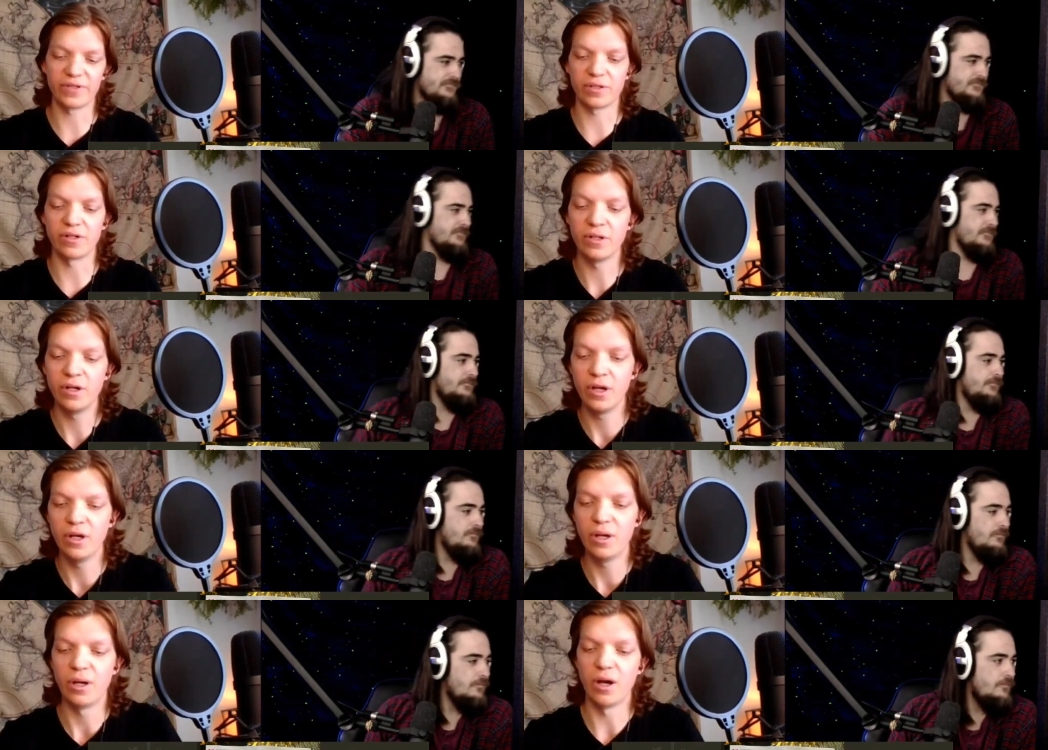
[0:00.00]
Speaker 1: officer.
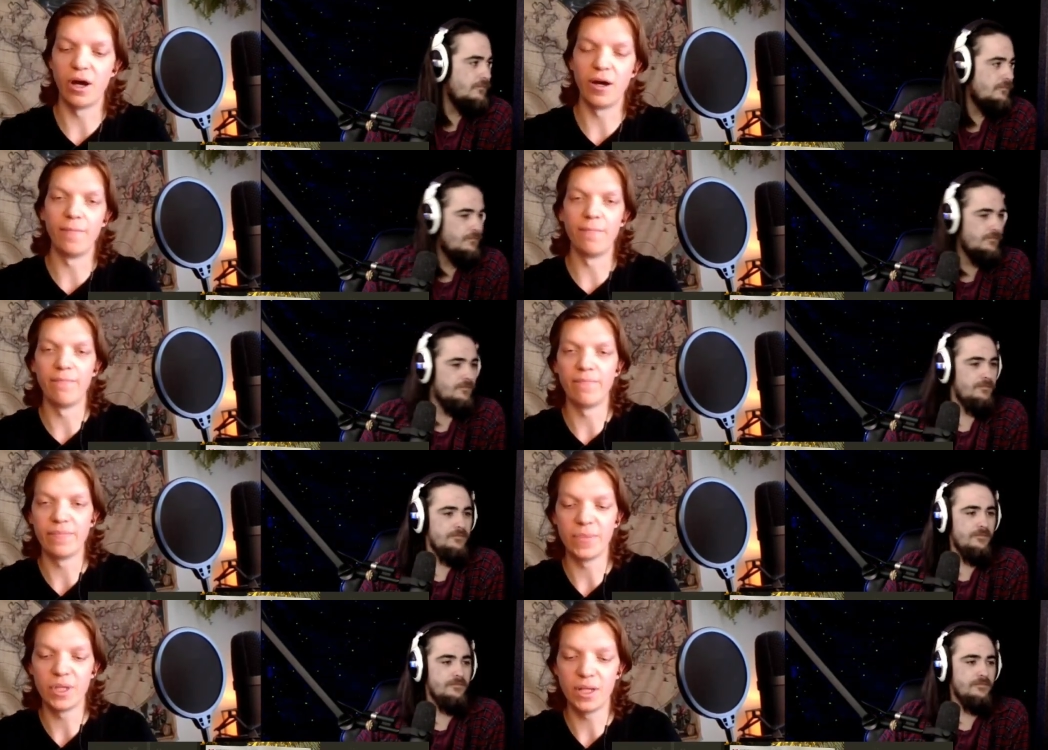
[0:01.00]
Um,
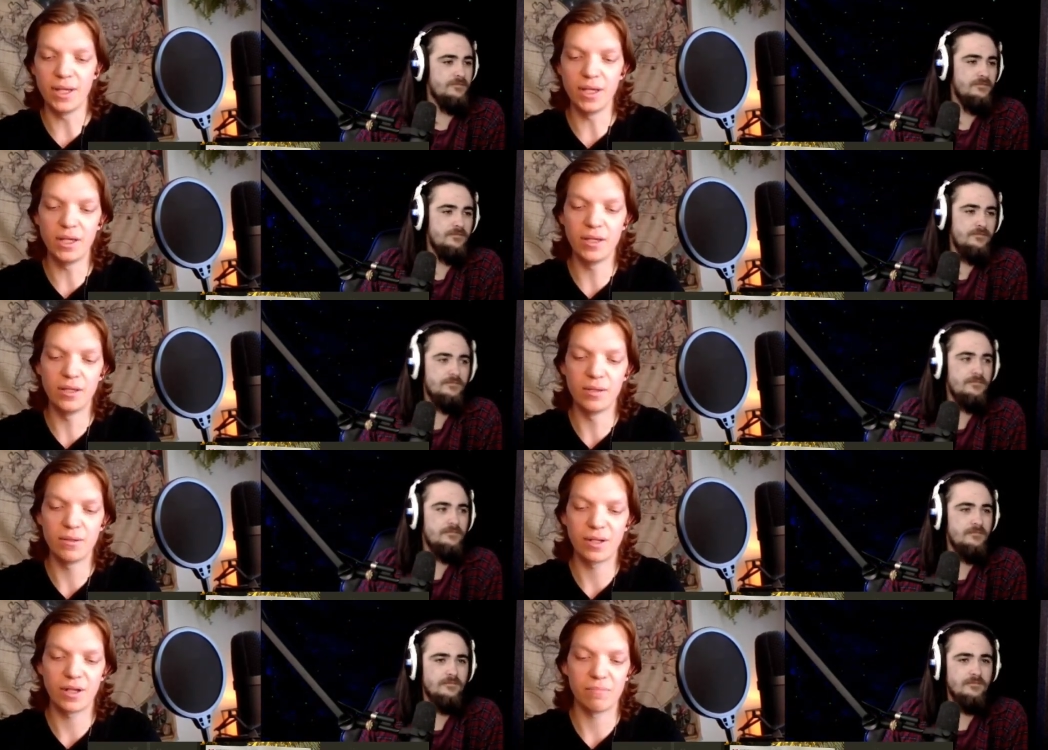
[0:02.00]
he
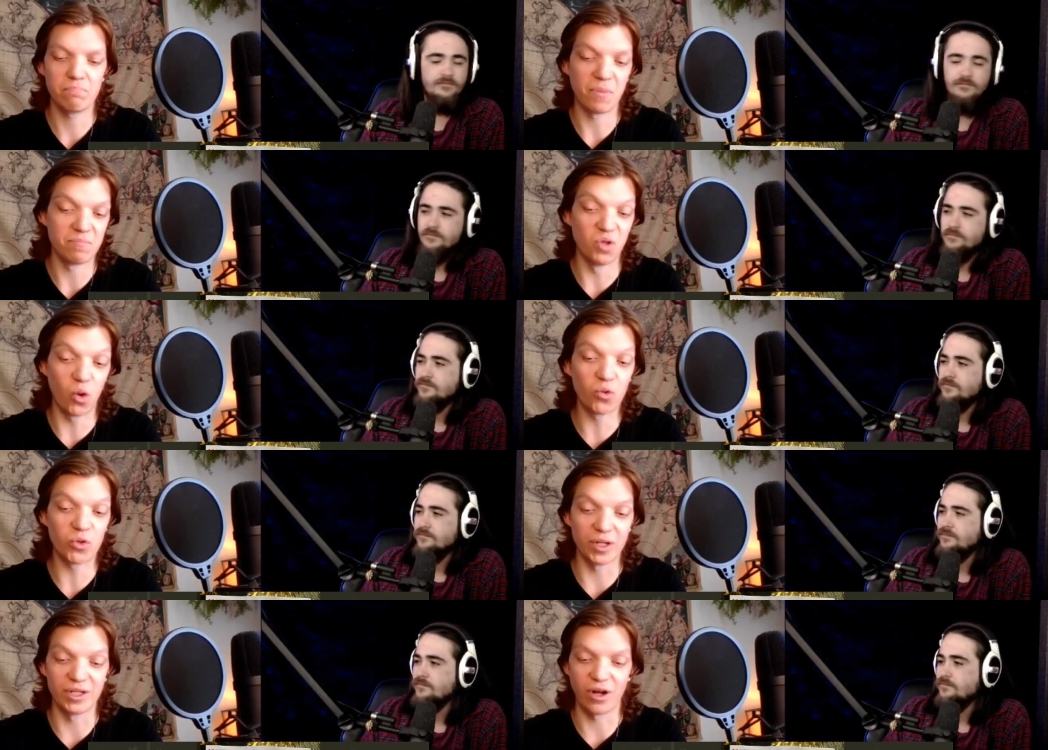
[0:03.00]

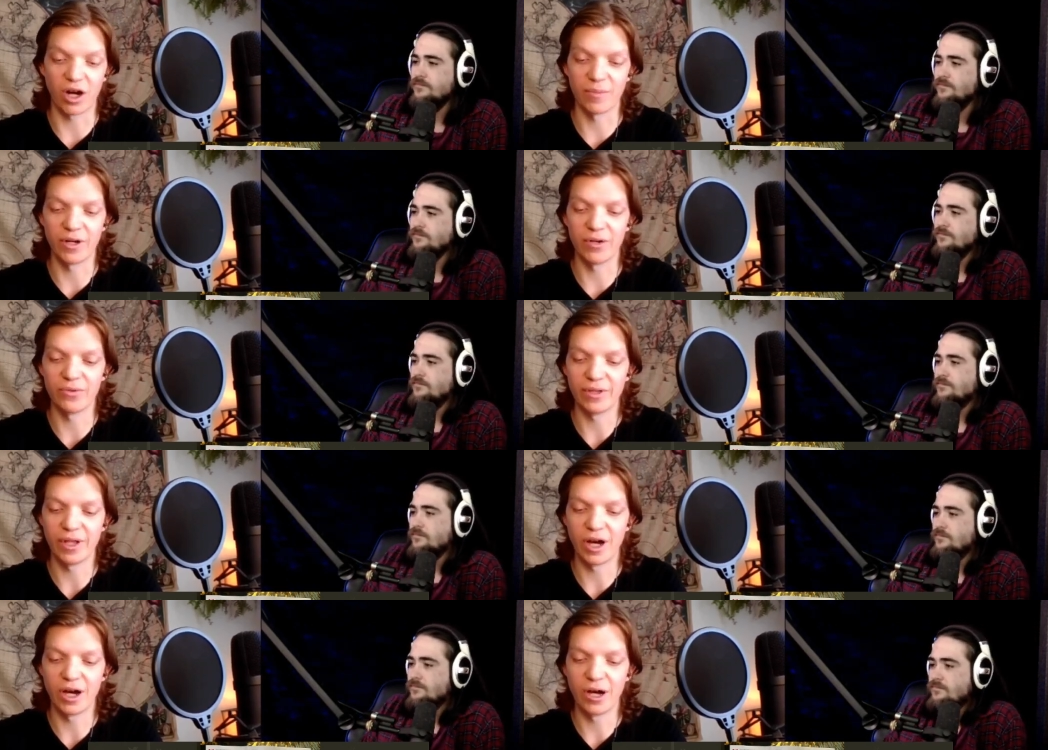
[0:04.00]
knows what he's talking about.
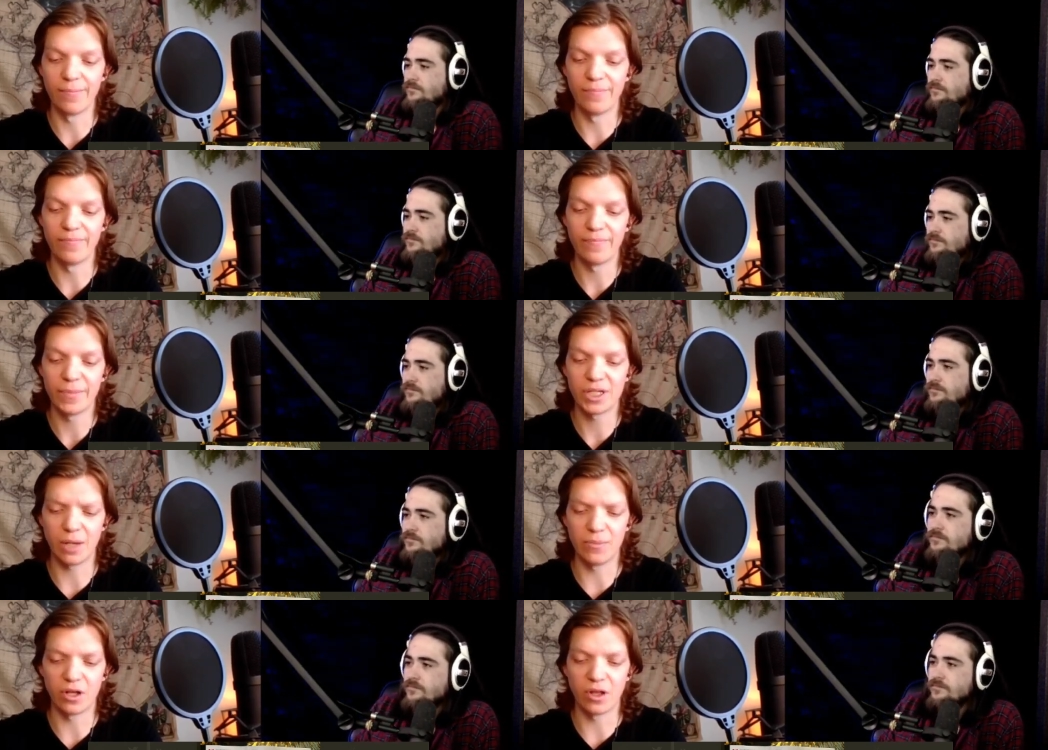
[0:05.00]
Um,
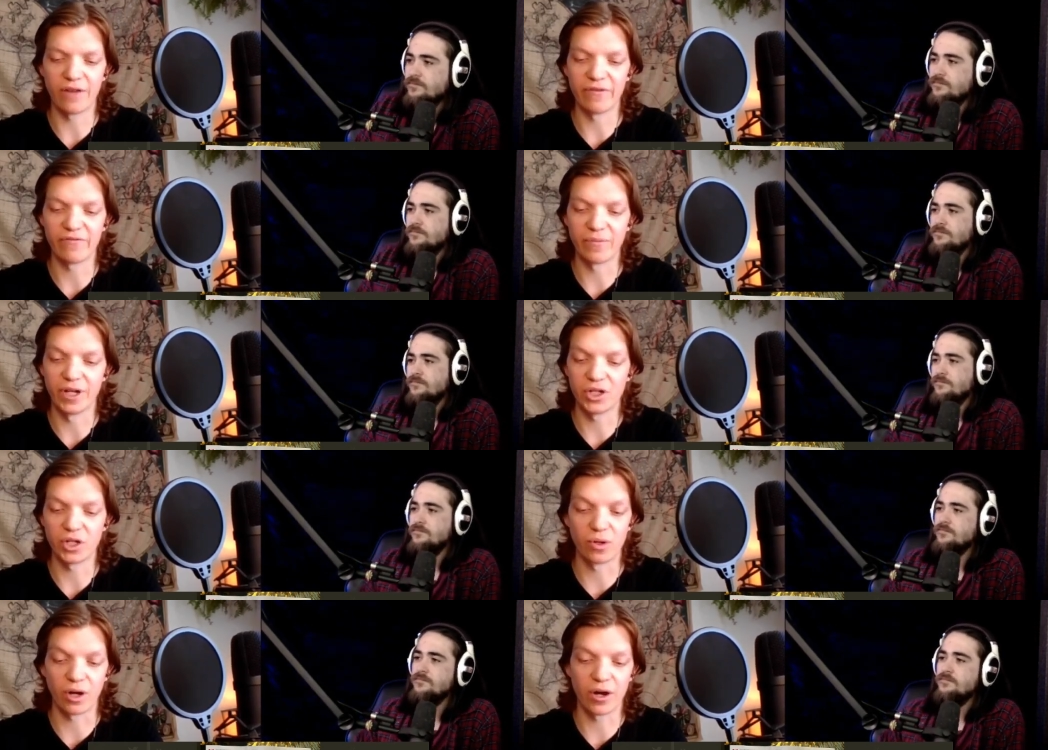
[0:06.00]
sent me a lot of
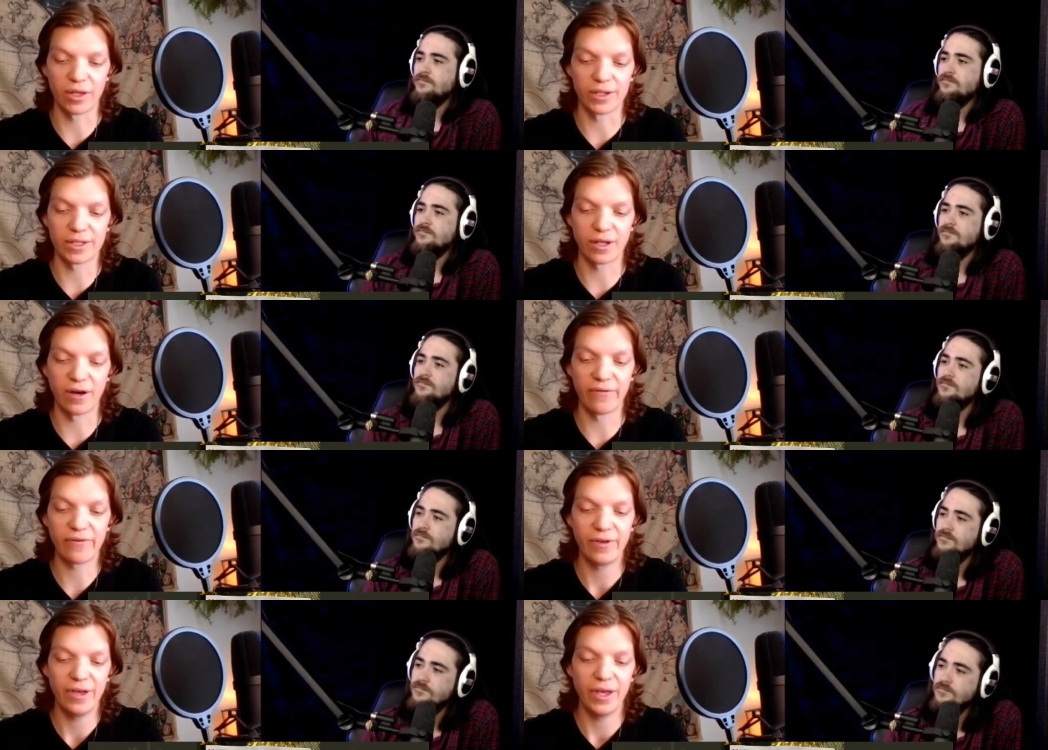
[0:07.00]
information regarding this
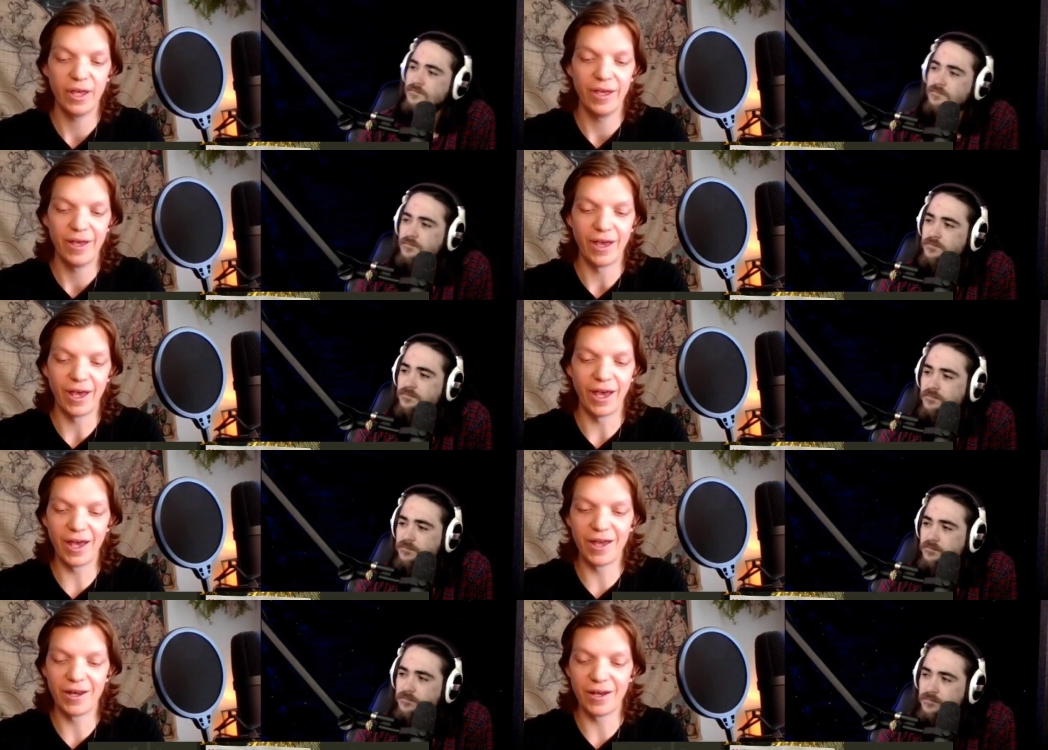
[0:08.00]
stuff
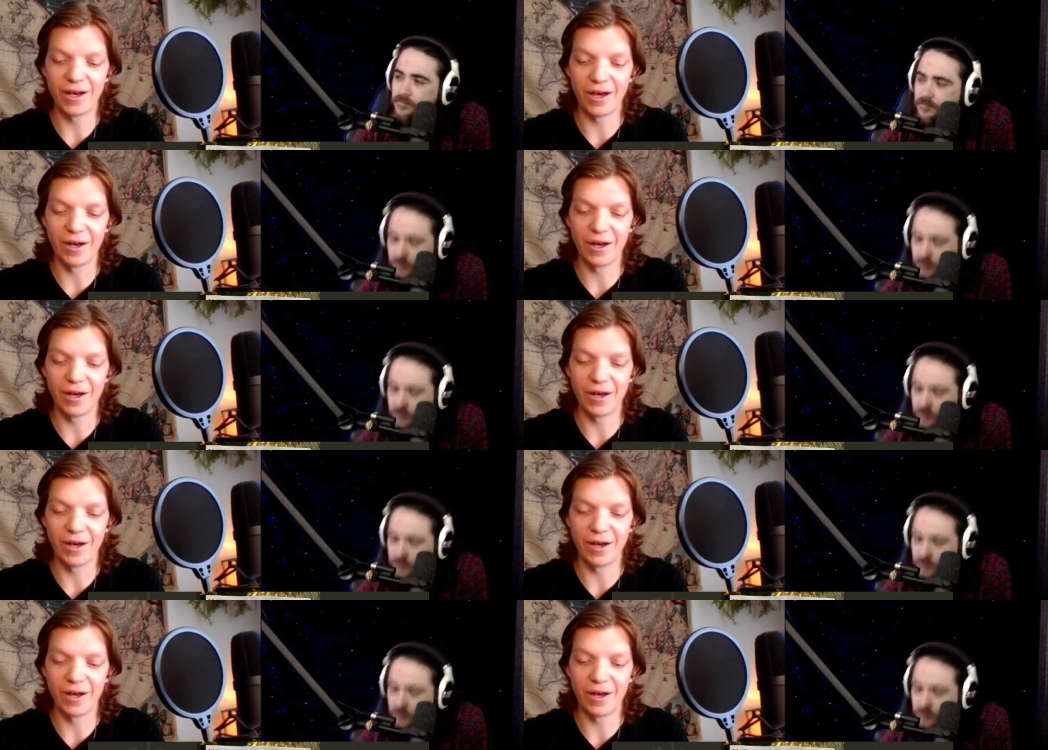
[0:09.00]
and